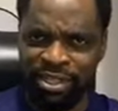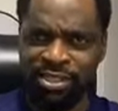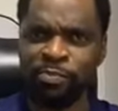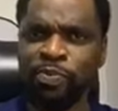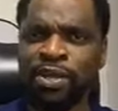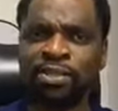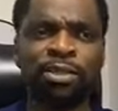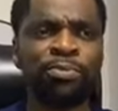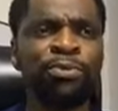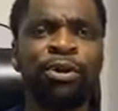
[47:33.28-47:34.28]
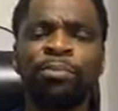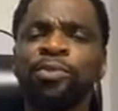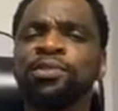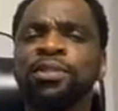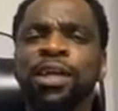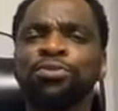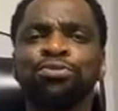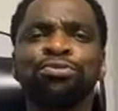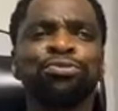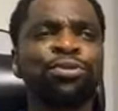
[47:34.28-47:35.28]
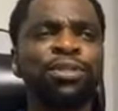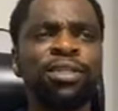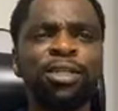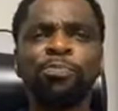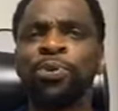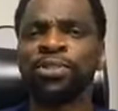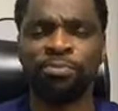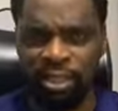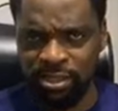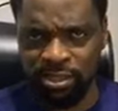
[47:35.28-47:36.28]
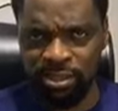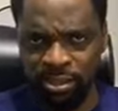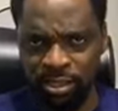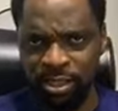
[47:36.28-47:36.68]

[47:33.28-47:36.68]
It's impracticable, almost next to impossibility.